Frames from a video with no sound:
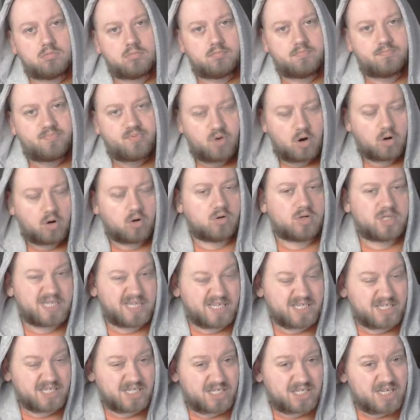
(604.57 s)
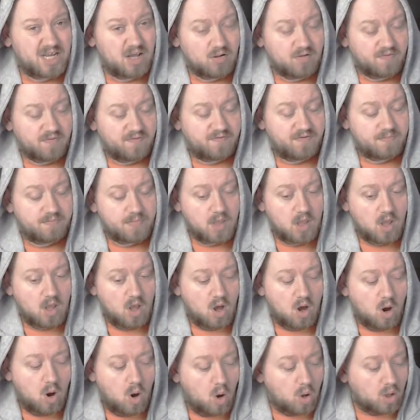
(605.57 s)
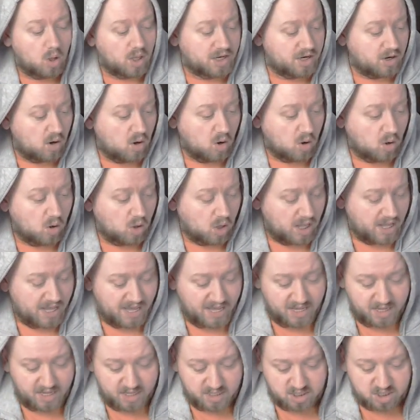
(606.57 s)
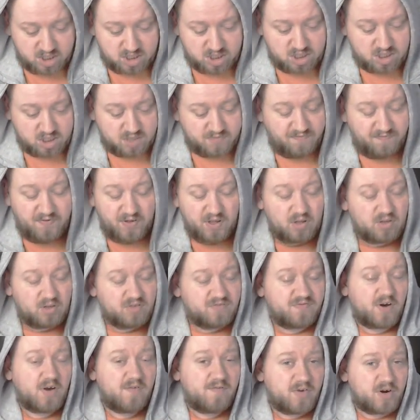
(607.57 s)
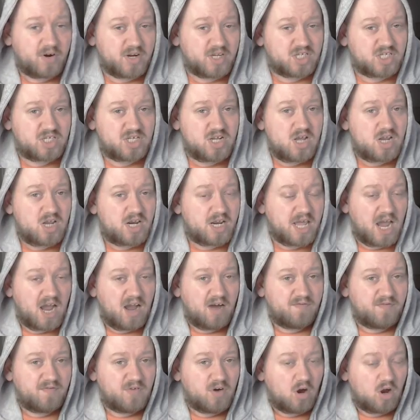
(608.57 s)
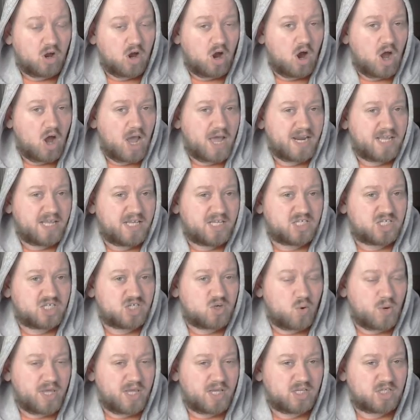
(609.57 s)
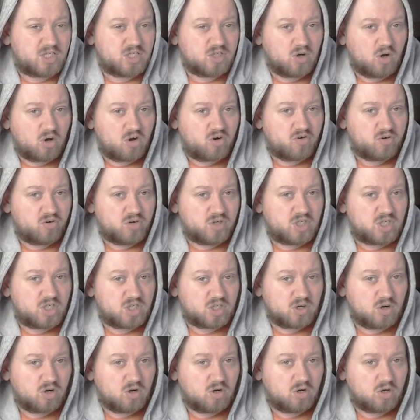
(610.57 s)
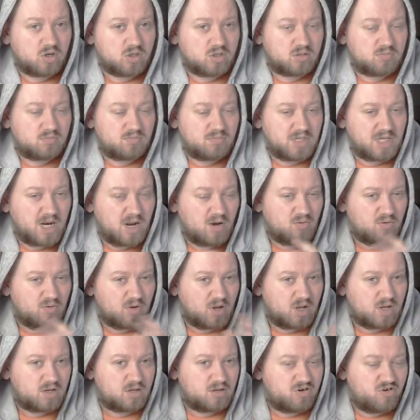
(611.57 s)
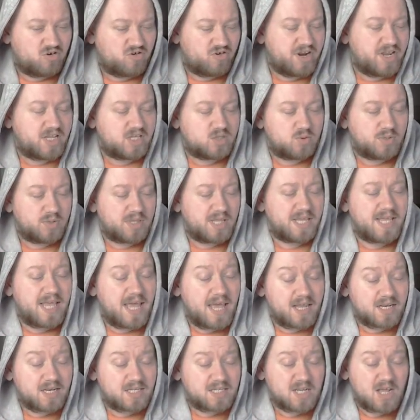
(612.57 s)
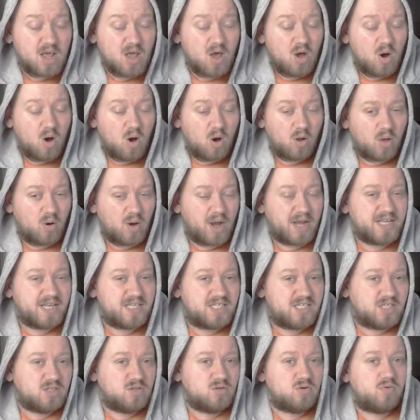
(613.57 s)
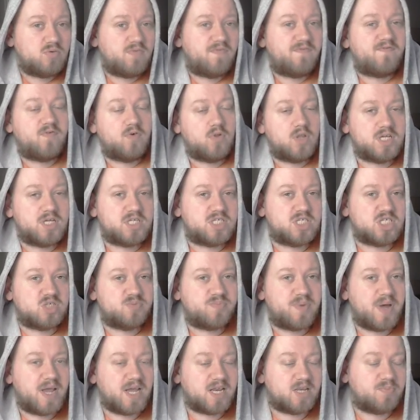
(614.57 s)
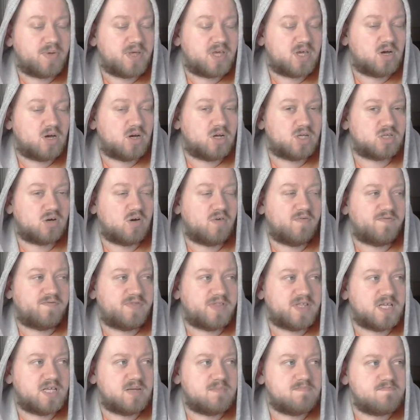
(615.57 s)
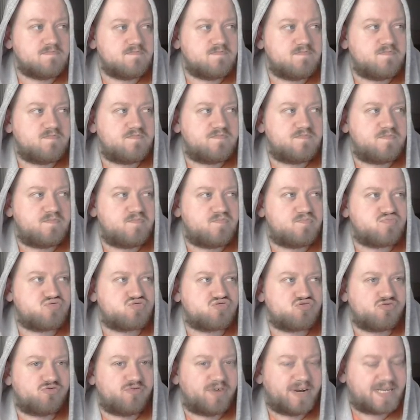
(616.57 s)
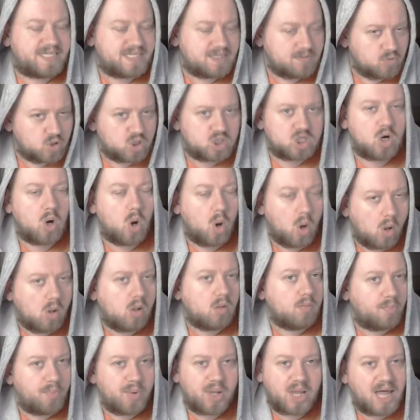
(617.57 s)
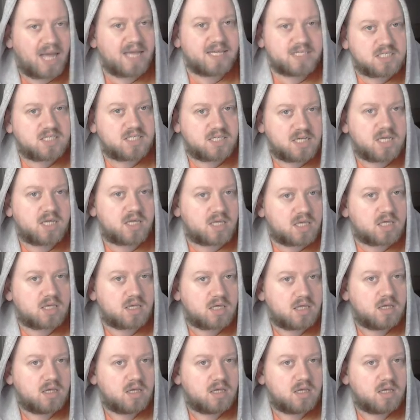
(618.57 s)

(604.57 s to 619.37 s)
product itself. All in all, it feels very, very sturdy. I've not got any squeaks or crunches or, creaks with it yet. Although I do fully suspect, because of the pretty much all plastic